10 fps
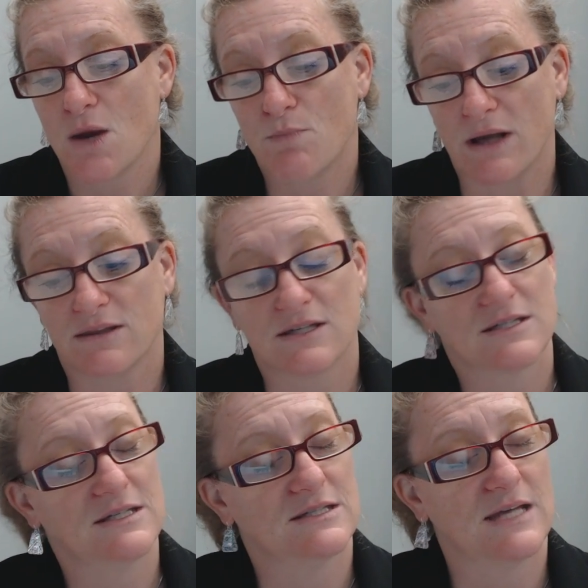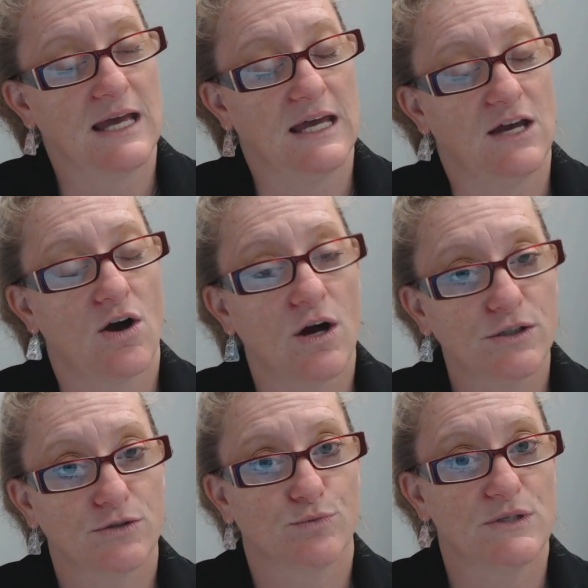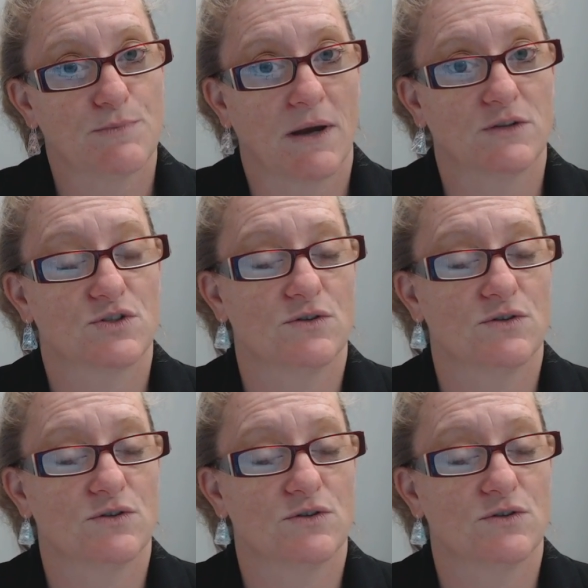But this is a audio response,